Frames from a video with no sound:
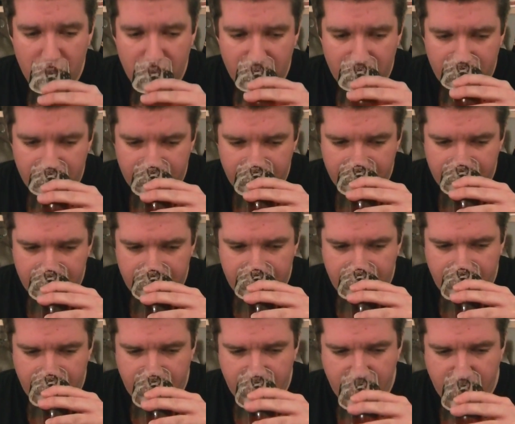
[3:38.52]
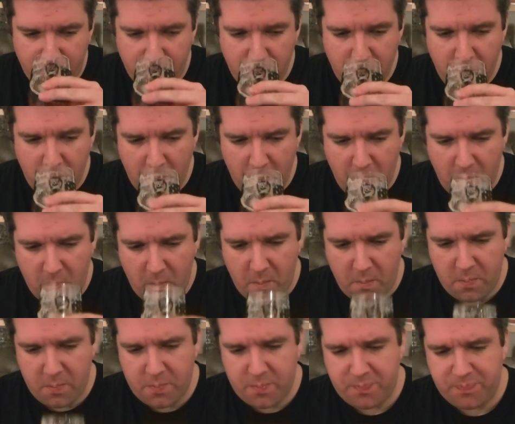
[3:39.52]

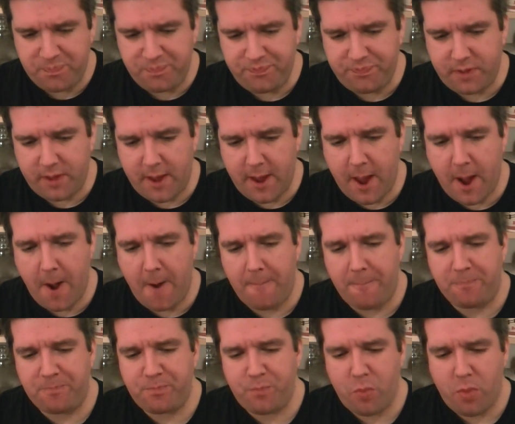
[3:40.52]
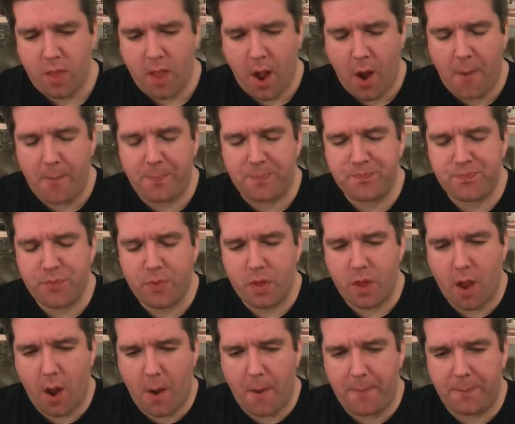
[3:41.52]

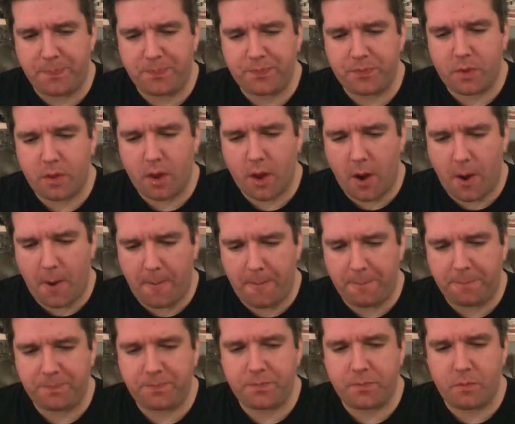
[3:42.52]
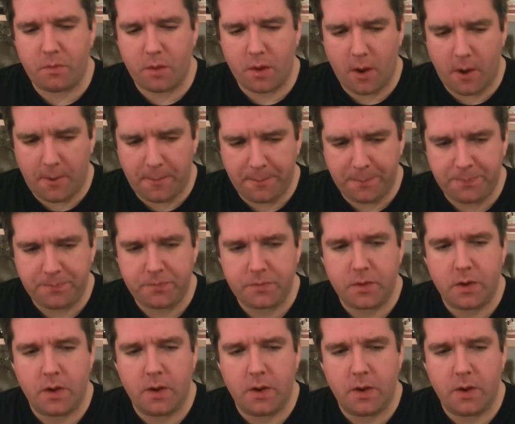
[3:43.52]
[no speech]